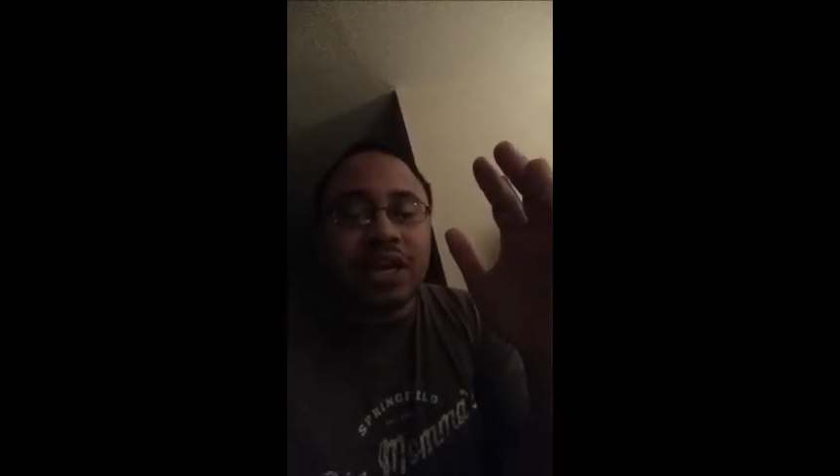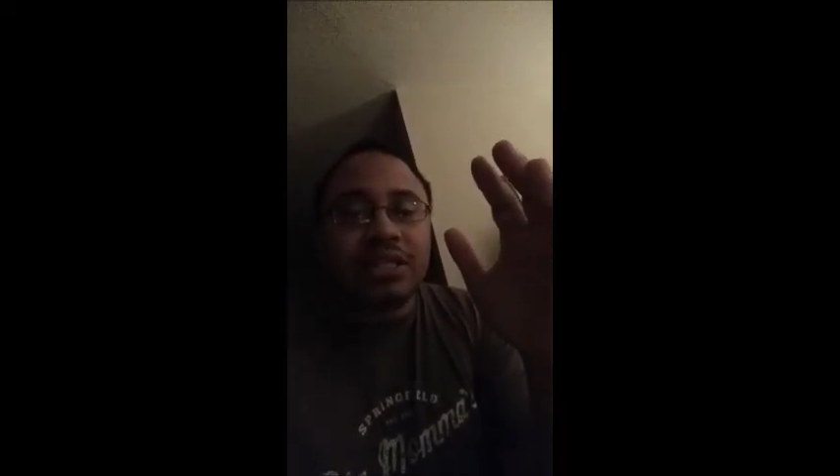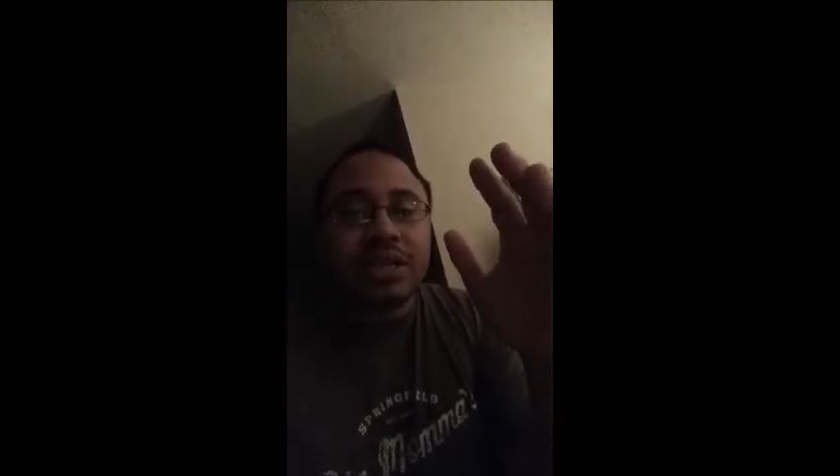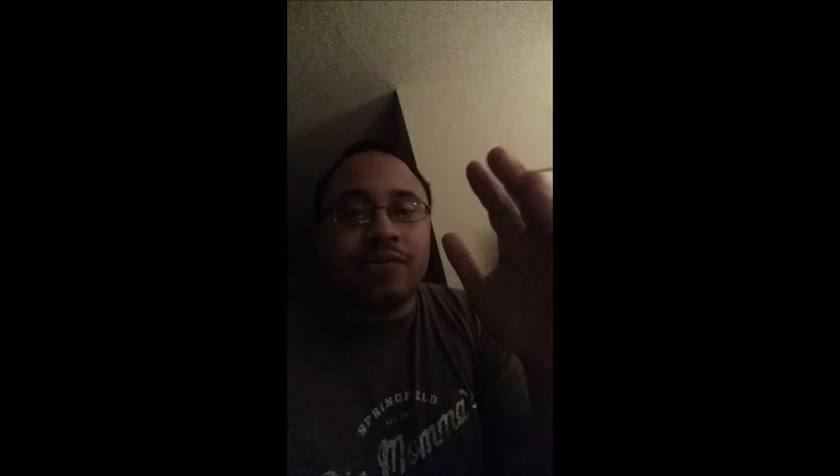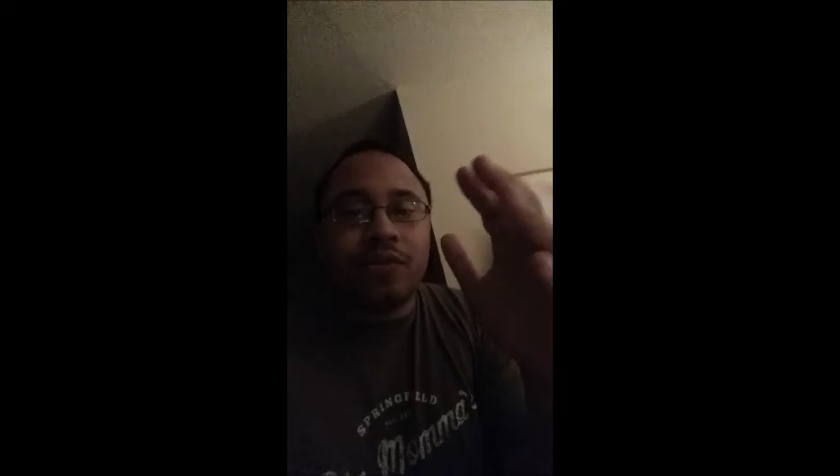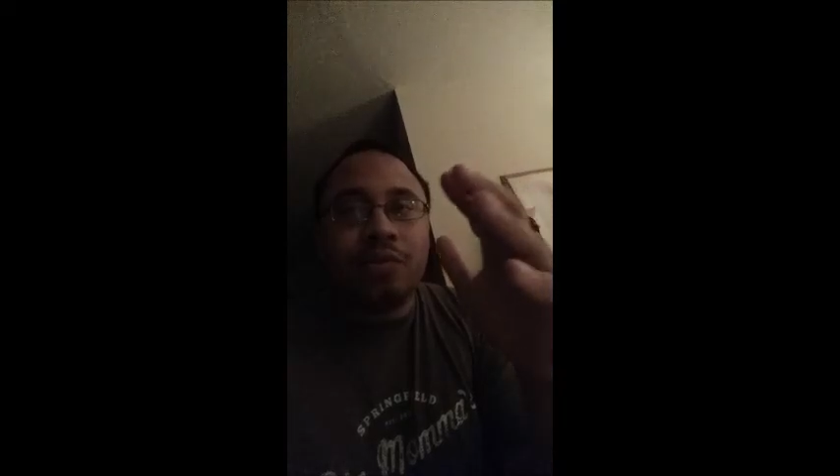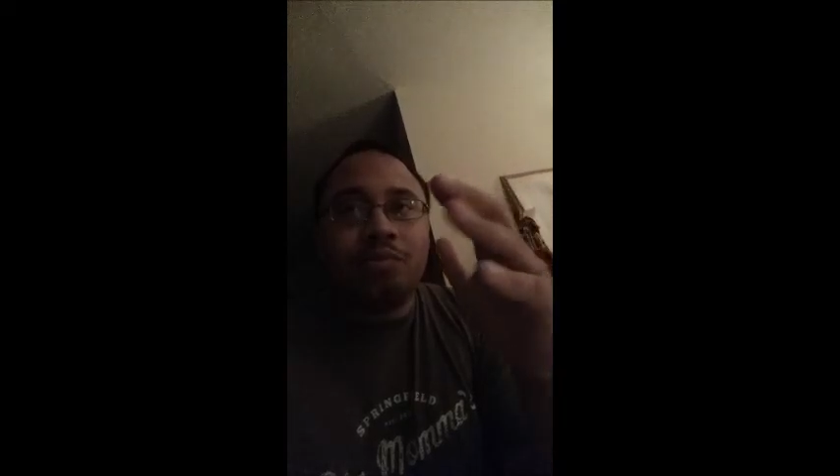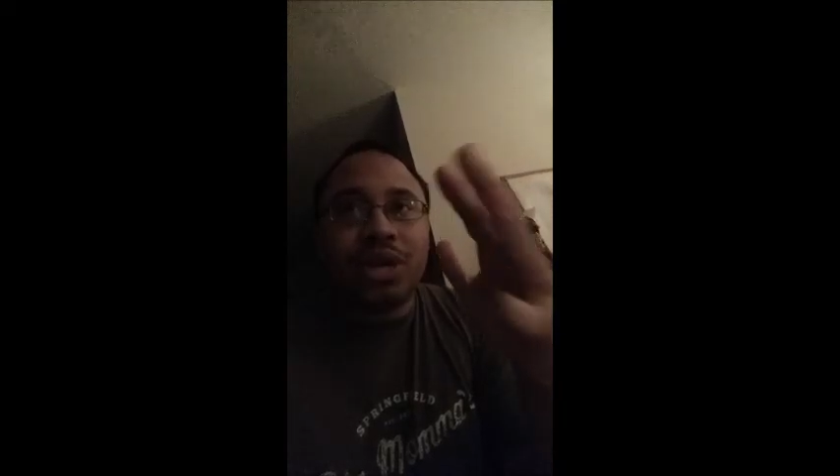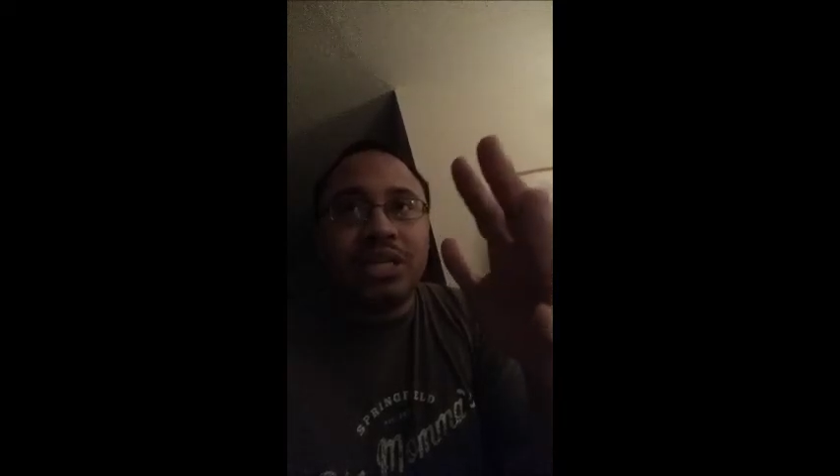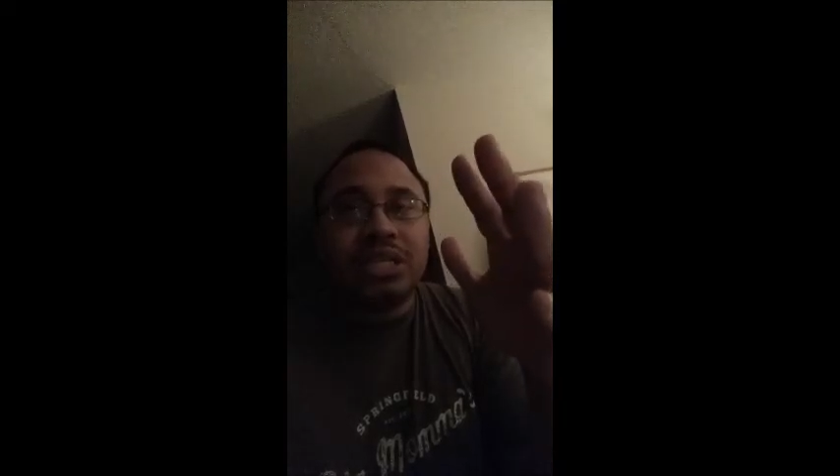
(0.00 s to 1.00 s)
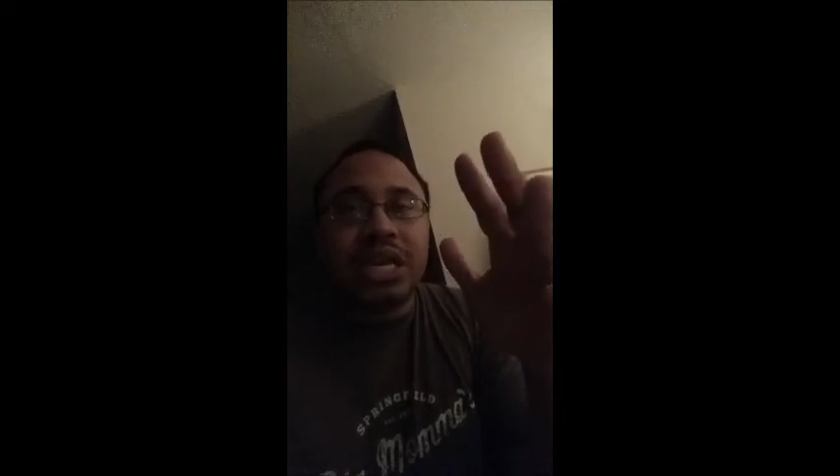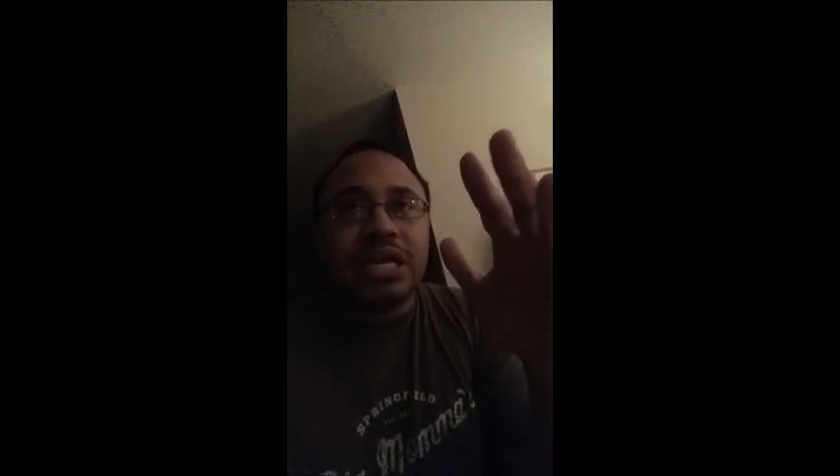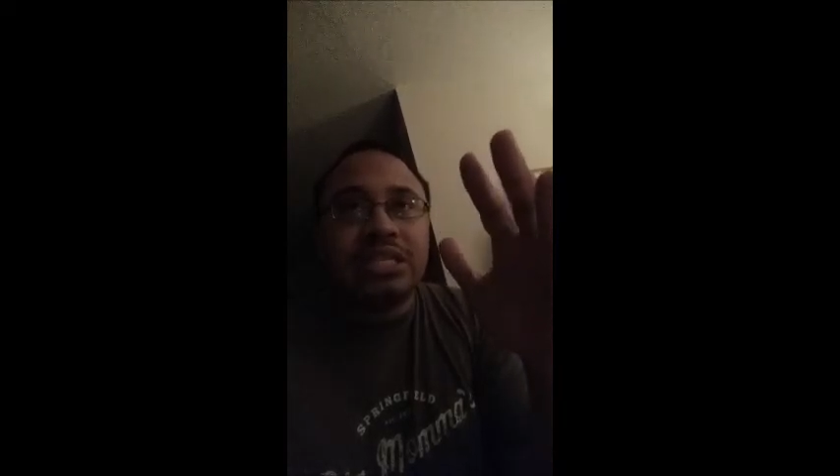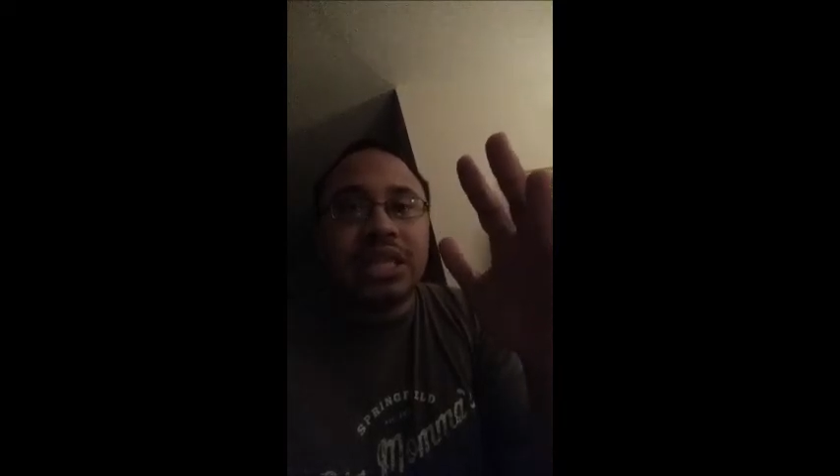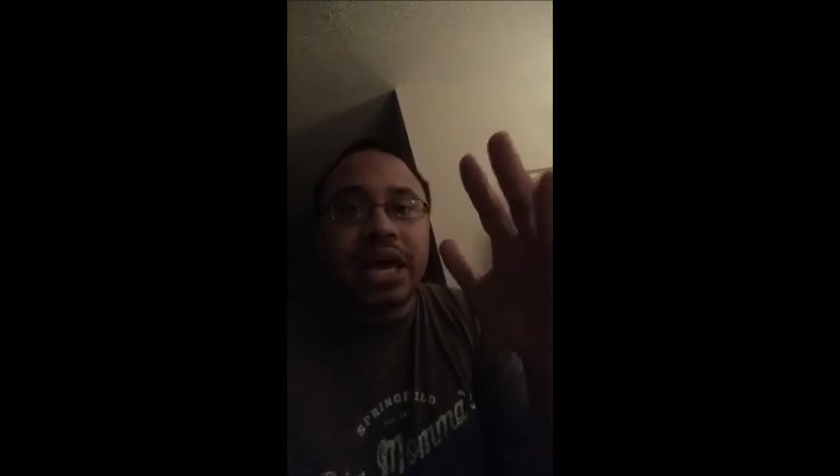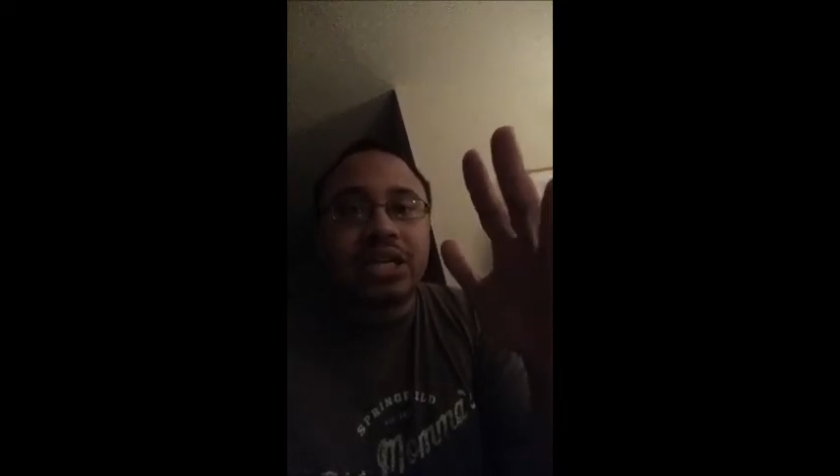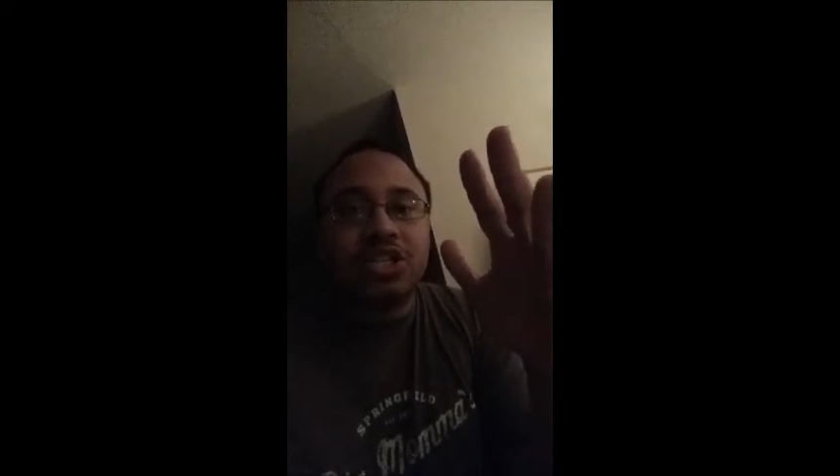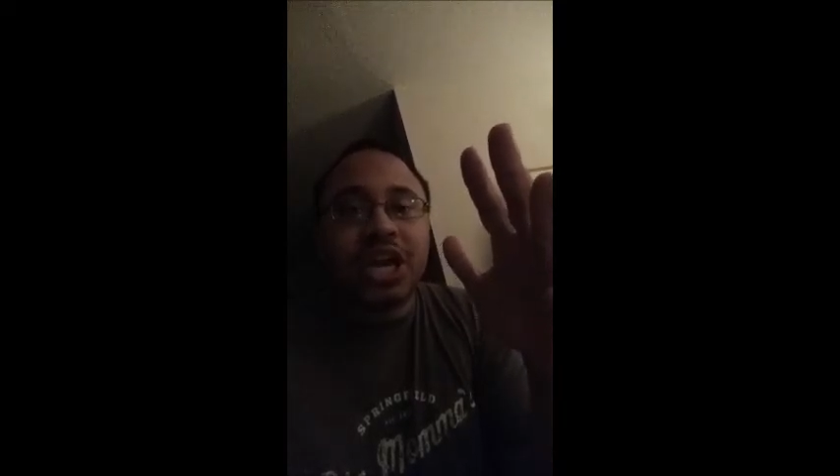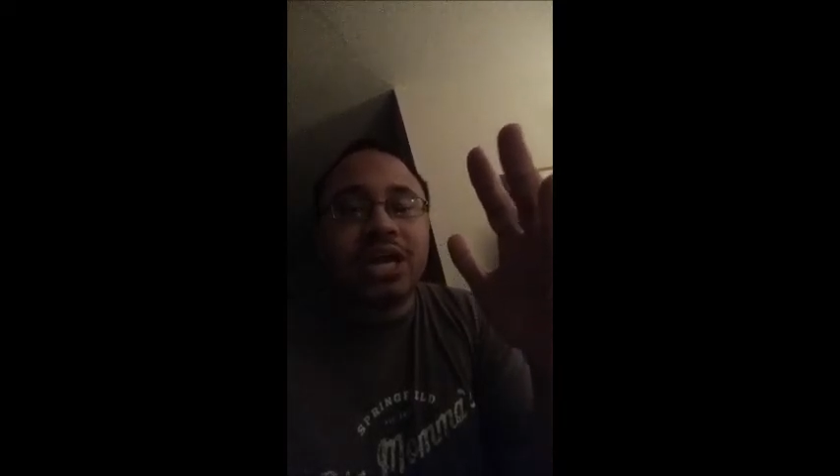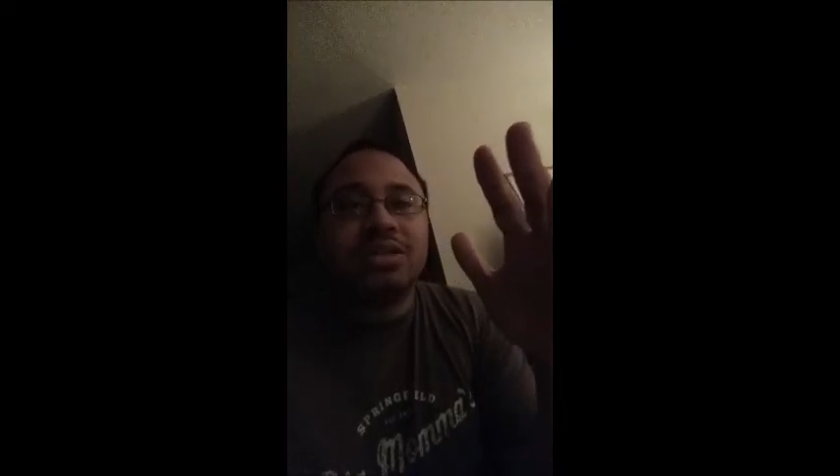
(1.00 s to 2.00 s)
Is it for business like
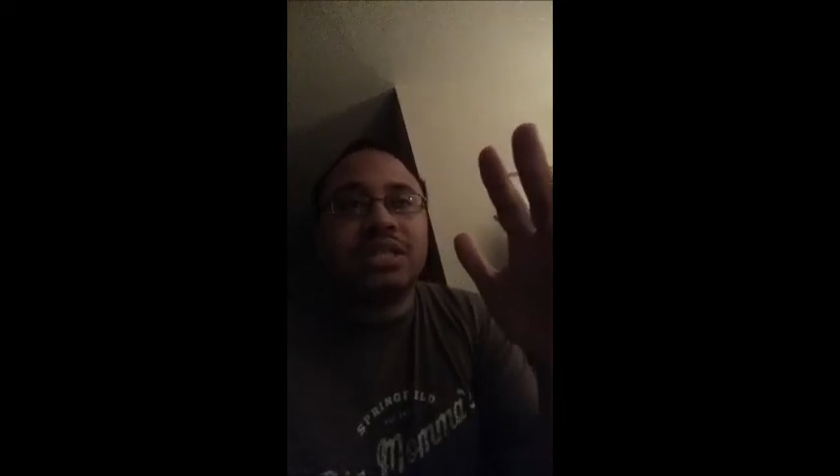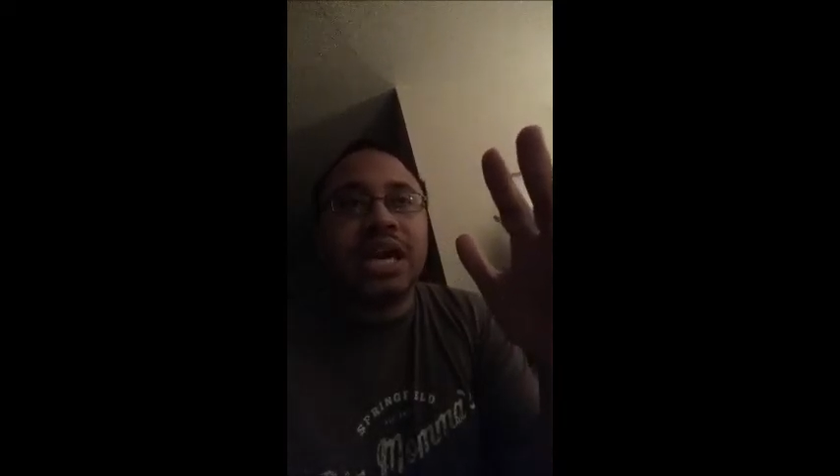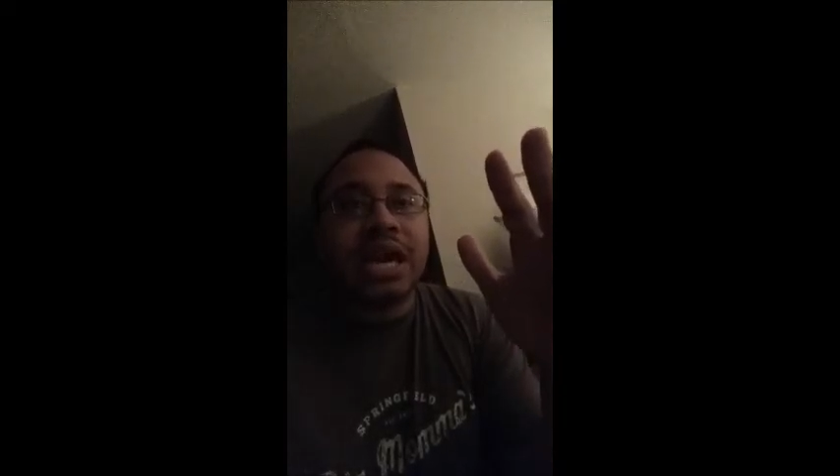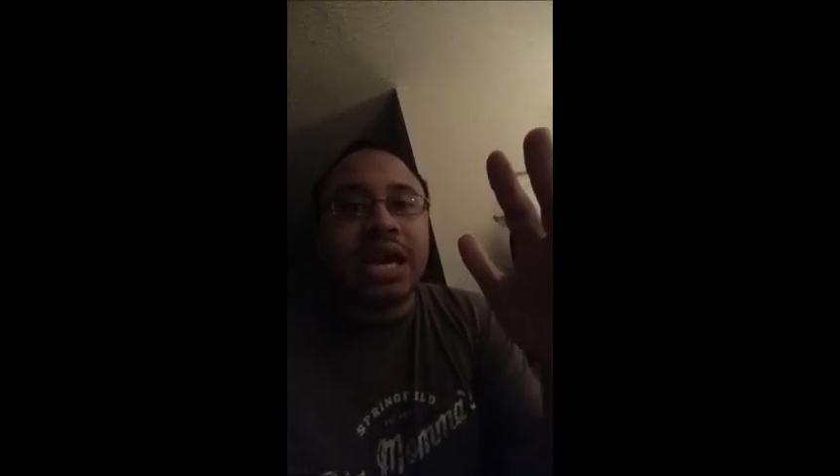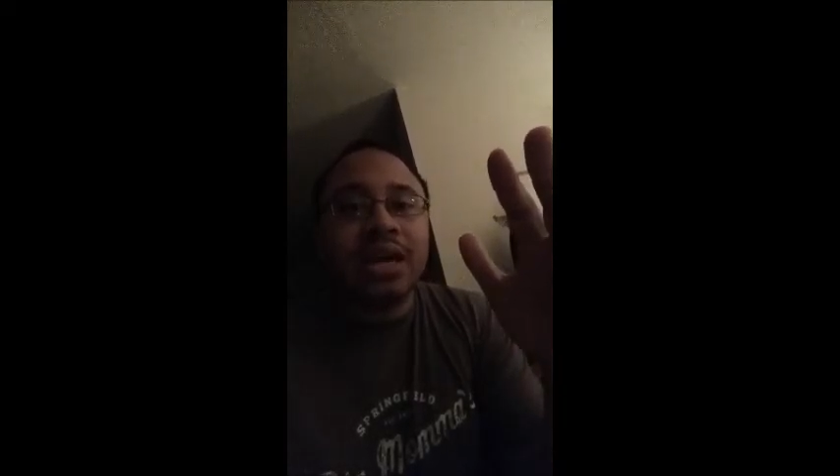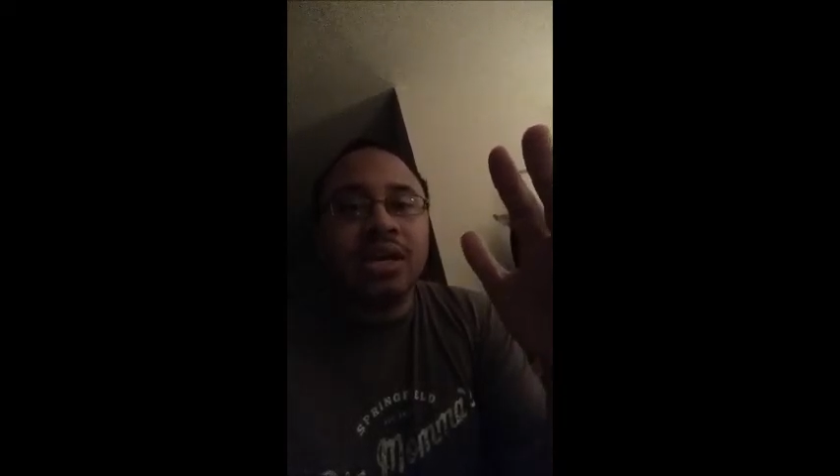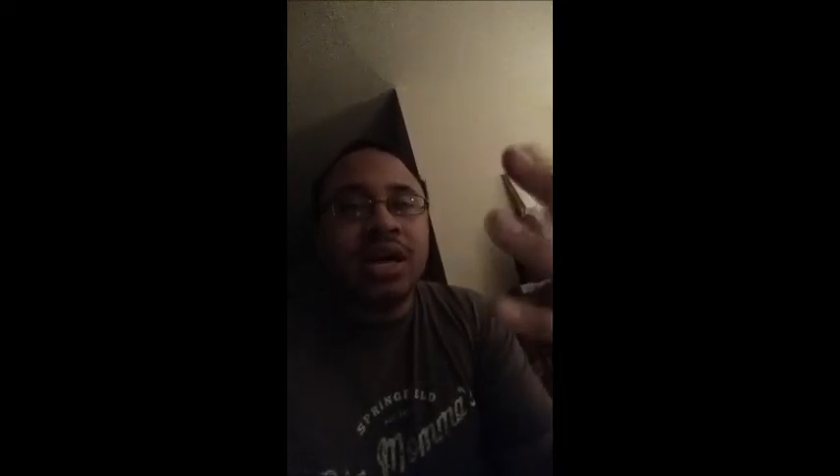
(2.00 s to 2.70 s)
Jay Z?